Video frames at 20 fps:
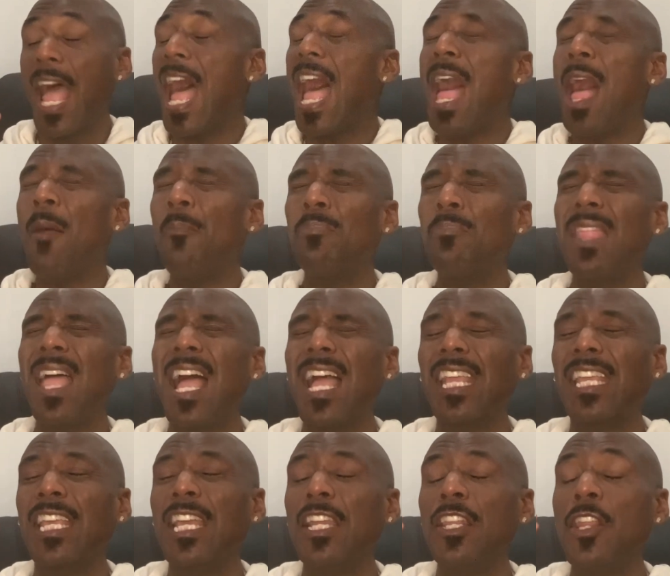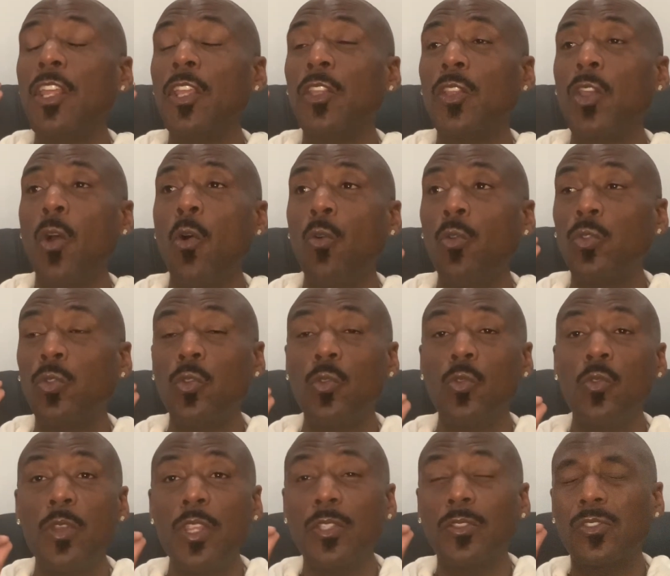I'm not going to go
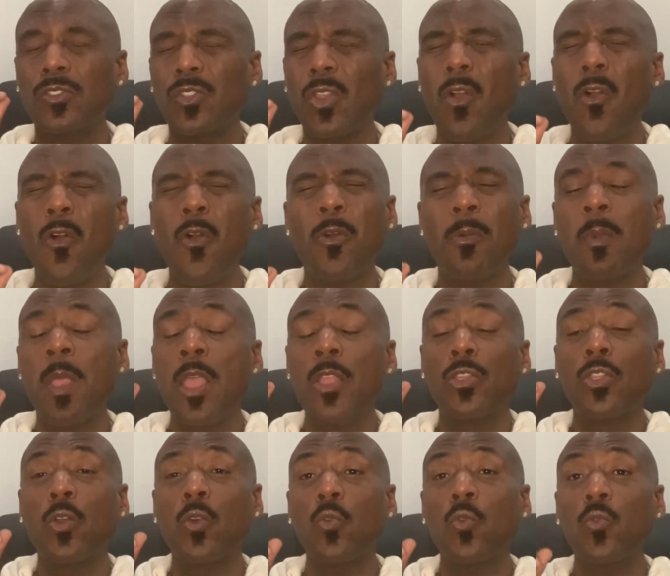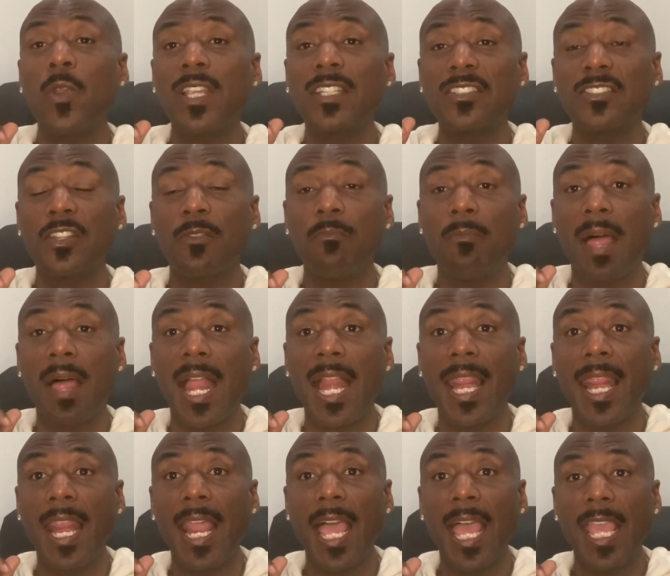through this storm the rest of my
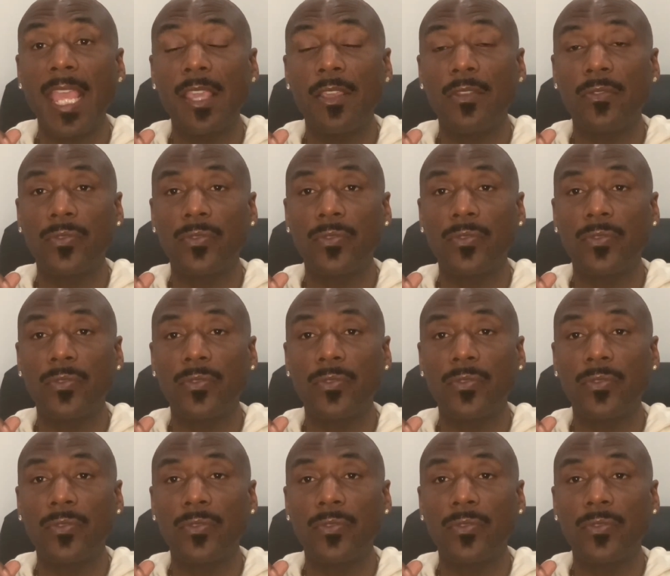life.